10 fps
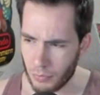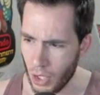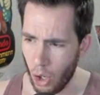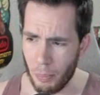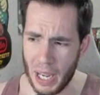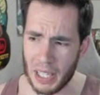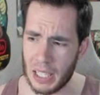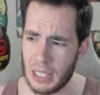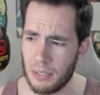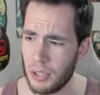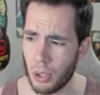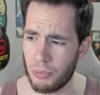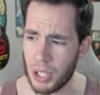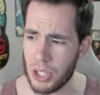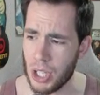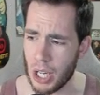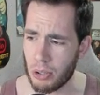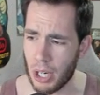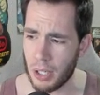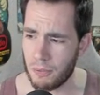Oh man, I didn't even know VGA
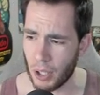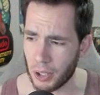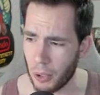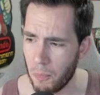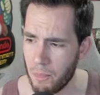graded Funko.